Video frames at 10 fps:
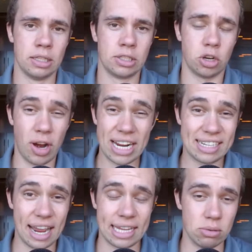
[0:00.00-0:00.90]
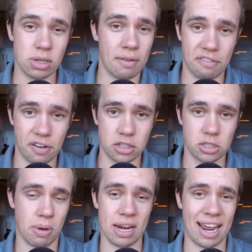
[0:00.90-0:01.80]
So Greg Sankey was up
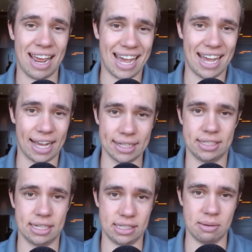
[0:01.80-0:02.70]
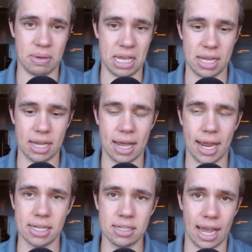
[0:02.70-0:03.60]
first Monday at S E C Media Days,